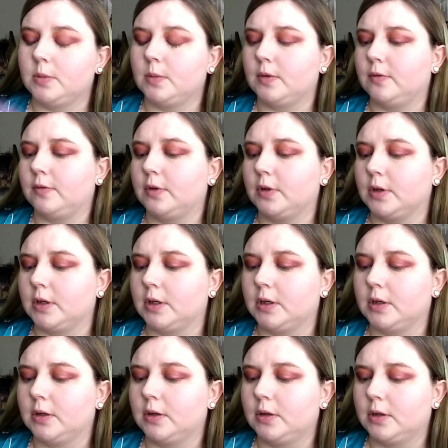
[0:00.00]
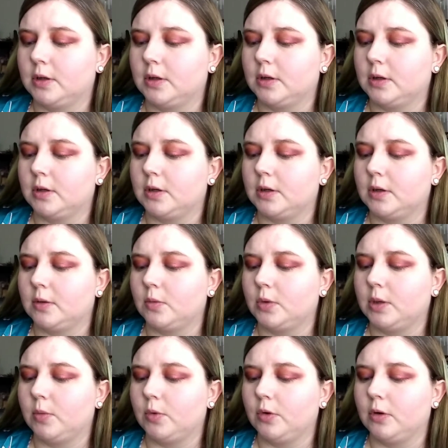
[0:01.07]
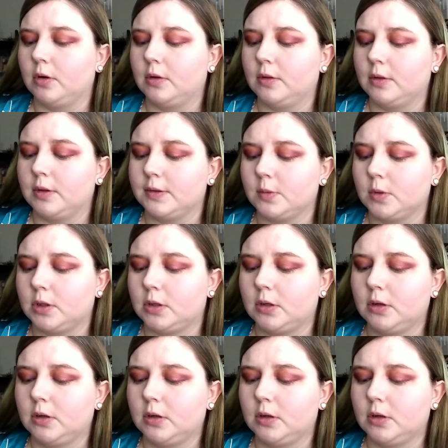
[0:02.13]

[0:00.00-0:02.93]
I feel like I got way more this way.